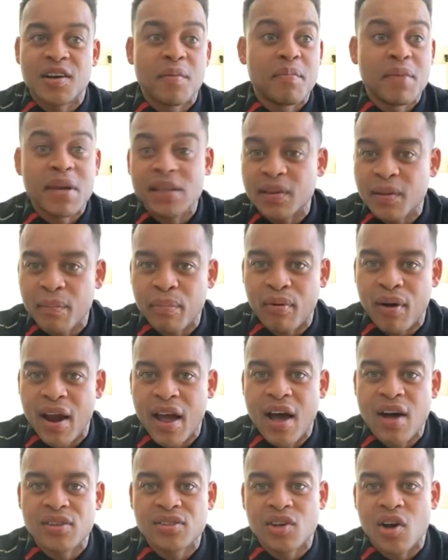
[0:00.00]
Meet the
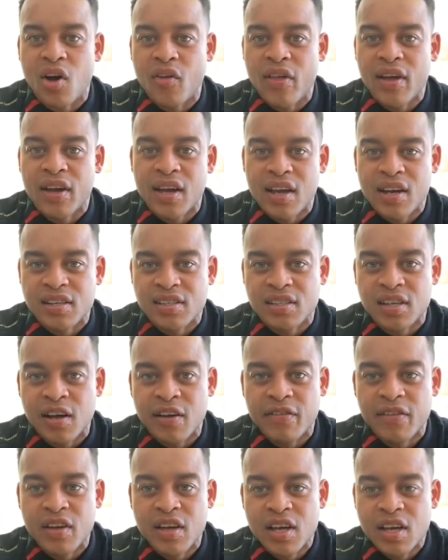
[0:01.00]
Browns, all that kind of
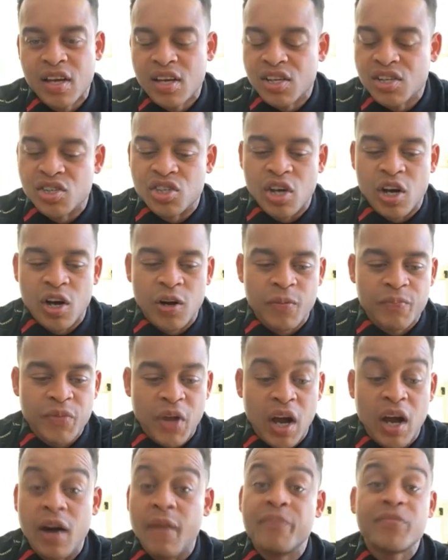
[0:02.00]
stuff. So
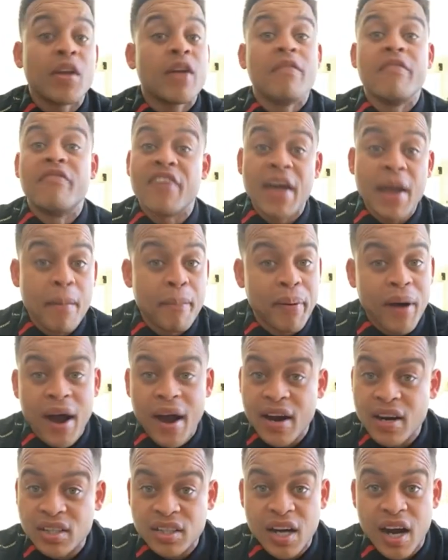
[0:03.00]

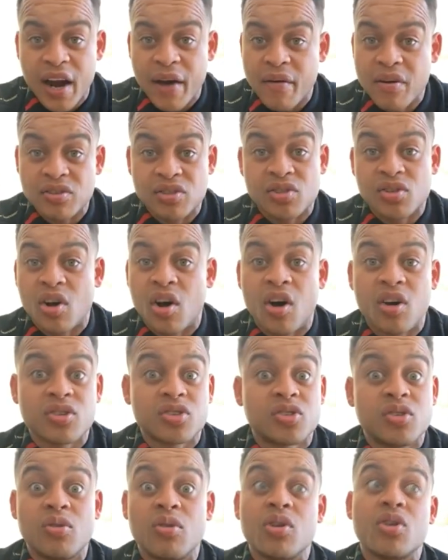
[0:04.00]
Vampire Diaries is
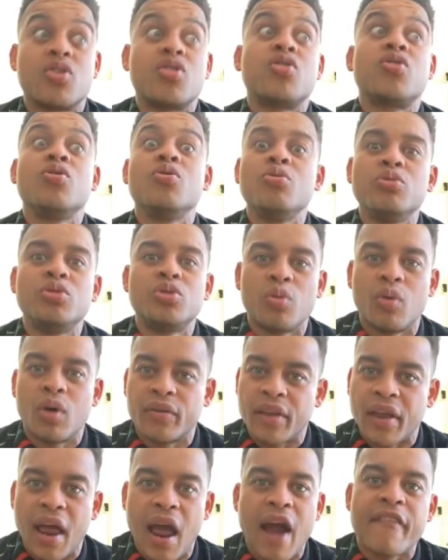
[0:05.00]
also a huge one that
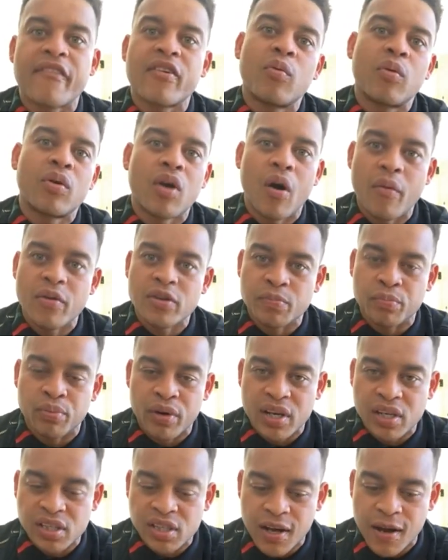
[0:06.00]
everyone always
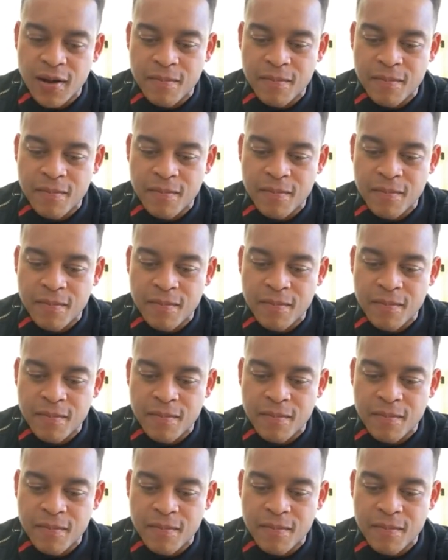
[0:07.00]
brings up.